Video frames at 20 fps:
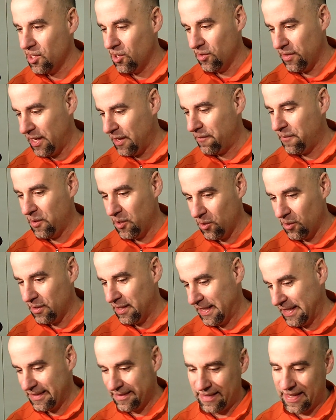so they
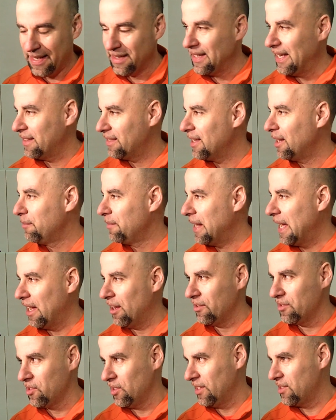feel like they let them
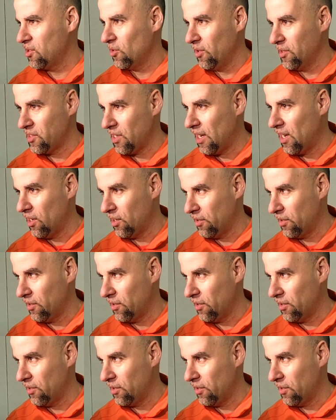down. So that's always